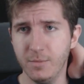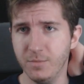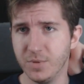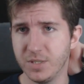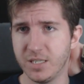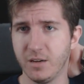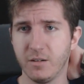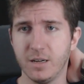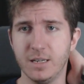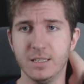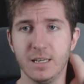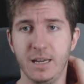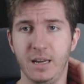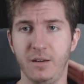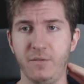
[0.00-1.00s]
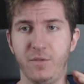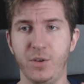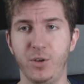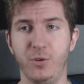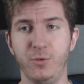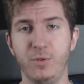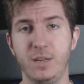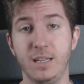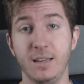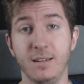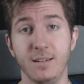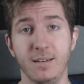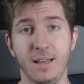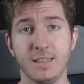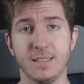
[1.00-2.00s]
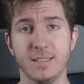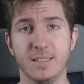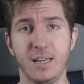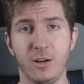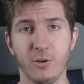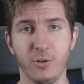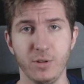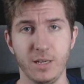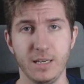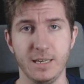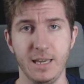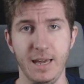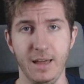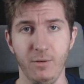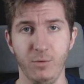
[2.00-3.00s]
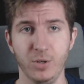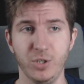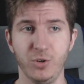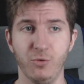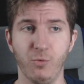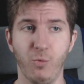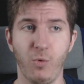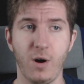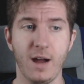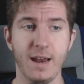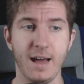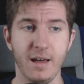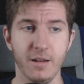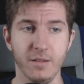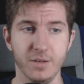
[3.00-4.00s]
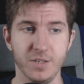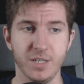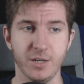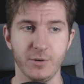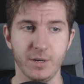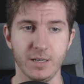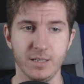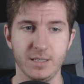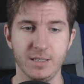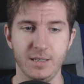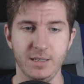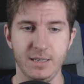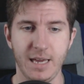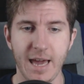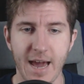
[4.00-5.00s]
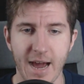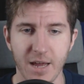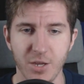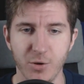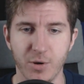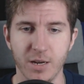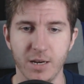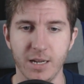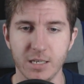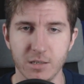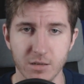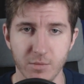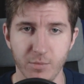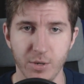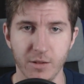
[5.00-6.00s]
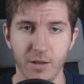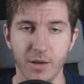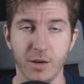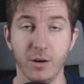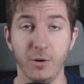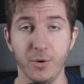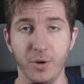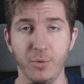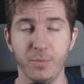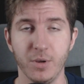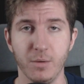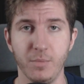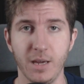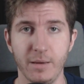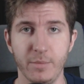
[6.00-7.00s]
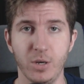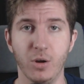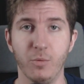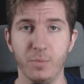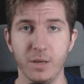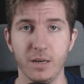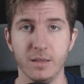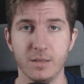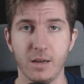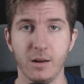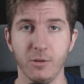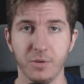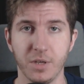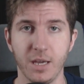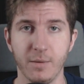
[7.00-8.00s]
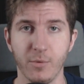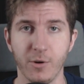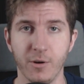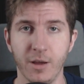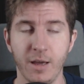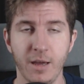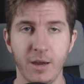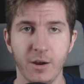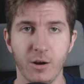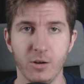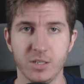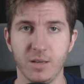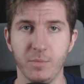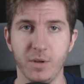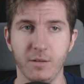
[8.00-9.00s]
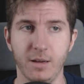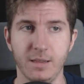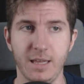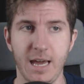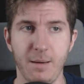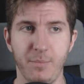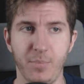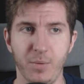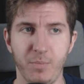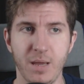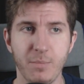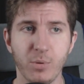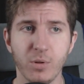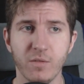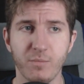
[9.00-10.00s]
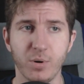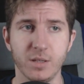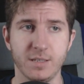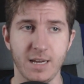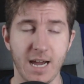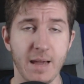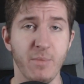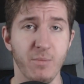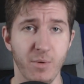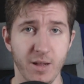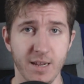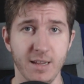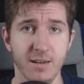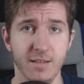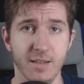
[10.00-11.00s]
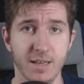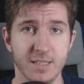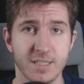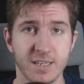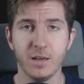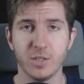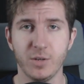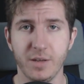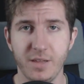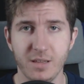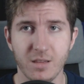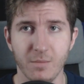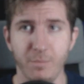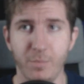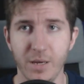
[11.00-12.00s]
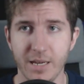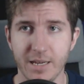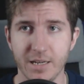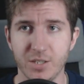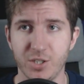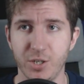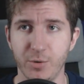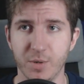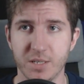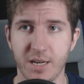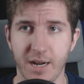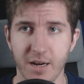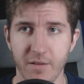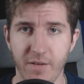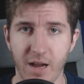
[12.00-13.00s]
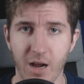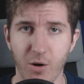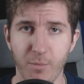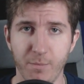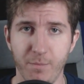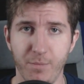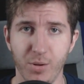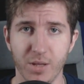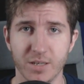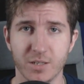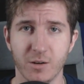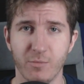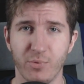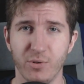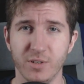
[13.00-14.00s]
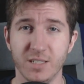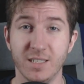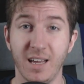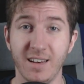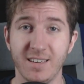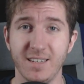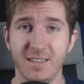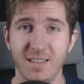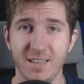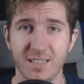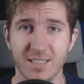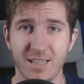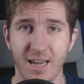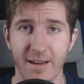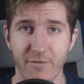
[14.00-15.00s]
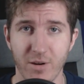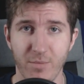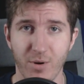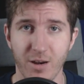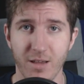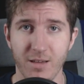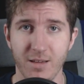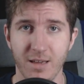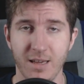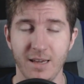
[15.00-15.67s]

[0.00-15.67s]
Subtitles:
series, and if you didn't necessarily get what you want out of the series, yeah, you could easily be like, oh, don't be a baby, don't be an entitled gamer or something like that. But people have put time and money into this. So I think the big issue is kind of how Blizzard presented this to everybody